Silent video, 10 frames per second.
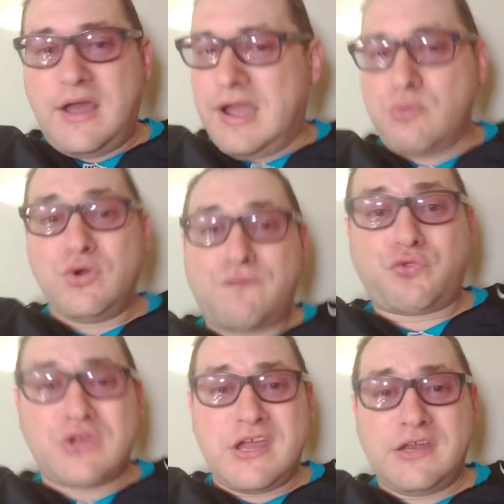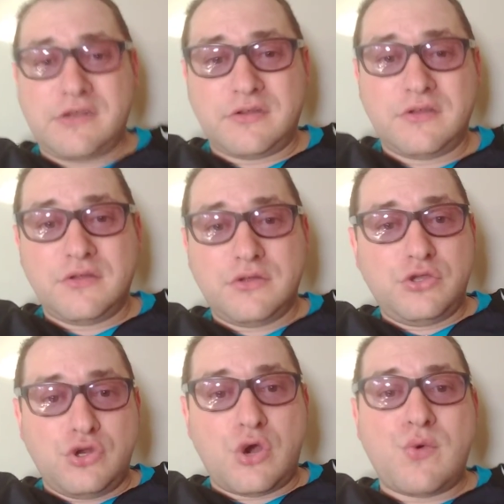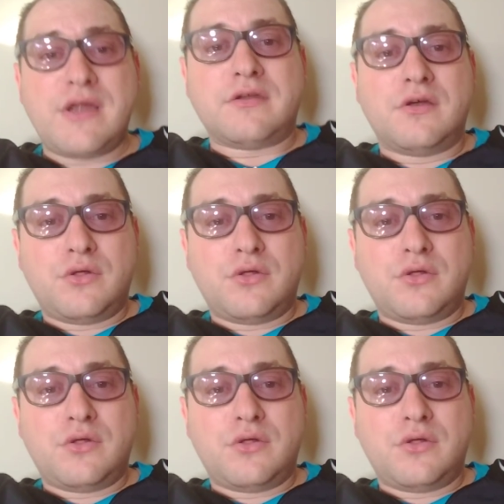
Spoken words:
I would have stated, you know what?